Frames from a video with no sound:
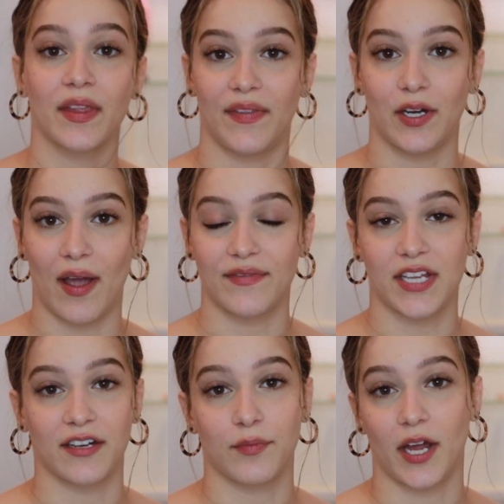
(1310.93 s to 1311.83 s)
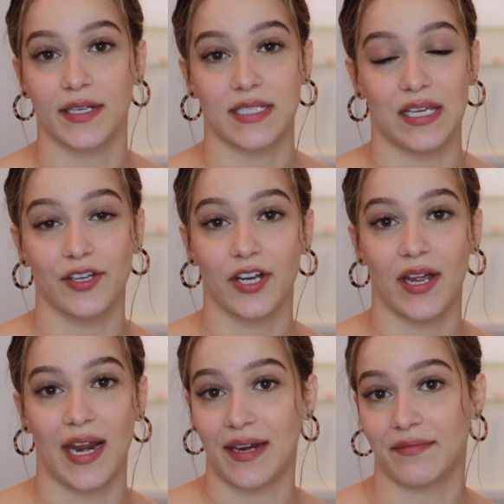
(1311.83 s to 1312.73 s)
They don't have a ton of products either,
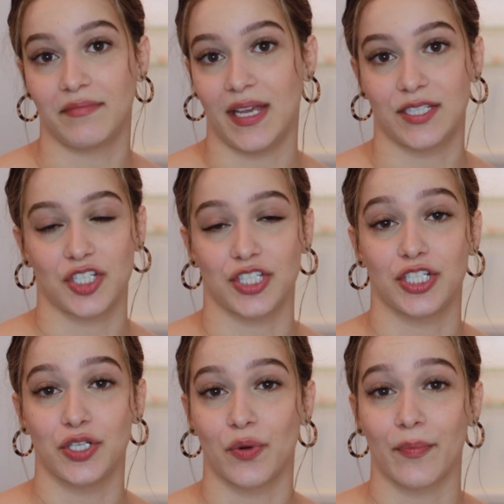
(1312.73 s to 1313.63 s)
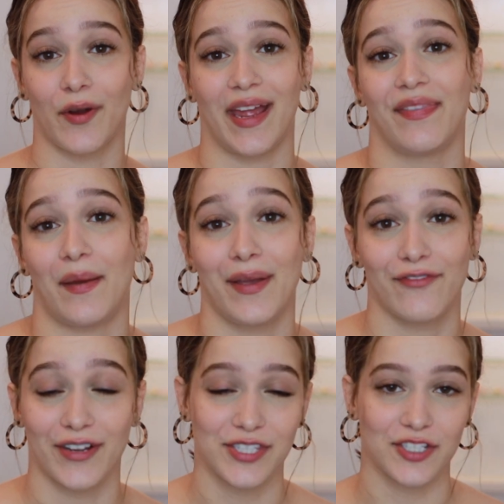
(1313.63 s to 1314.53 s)
and it's just a newer brand that my
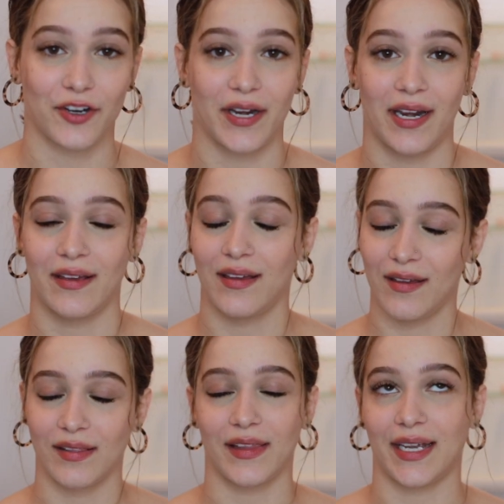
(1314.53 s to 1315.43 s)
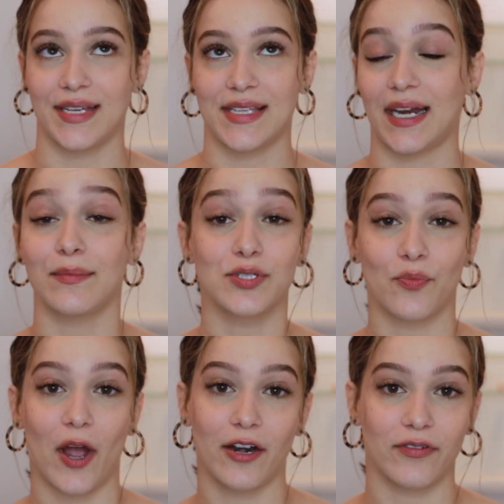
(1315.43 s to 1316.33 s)
friend started. Like I said, I'm so
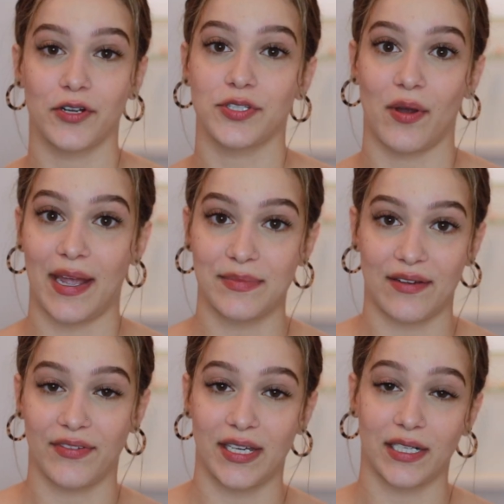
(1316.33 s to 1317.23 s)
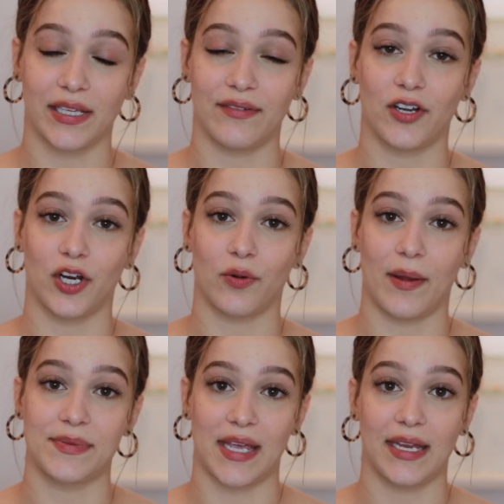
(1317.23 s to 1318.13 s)
proud of her, so I am definitely going to leave her
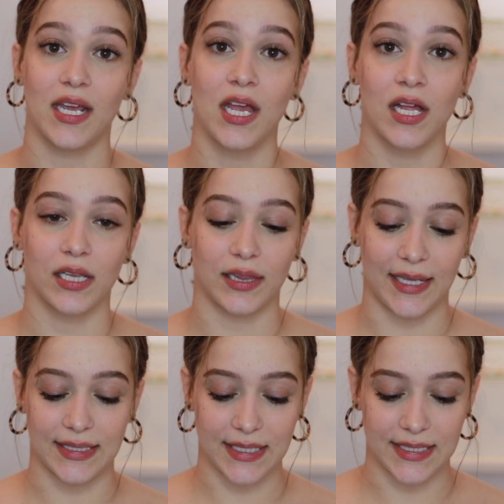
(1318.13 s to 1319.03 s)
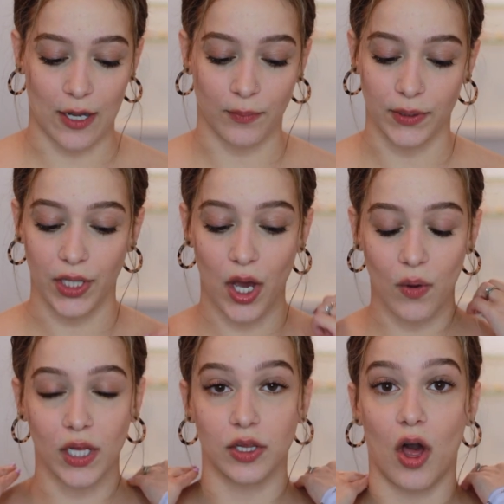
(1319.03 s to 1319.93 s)
website linked down
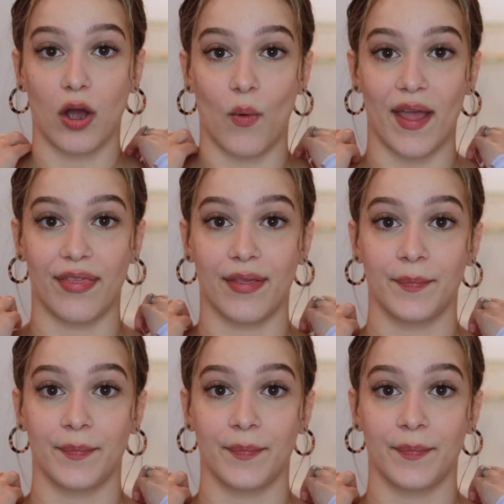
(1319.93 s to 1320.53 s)
below along with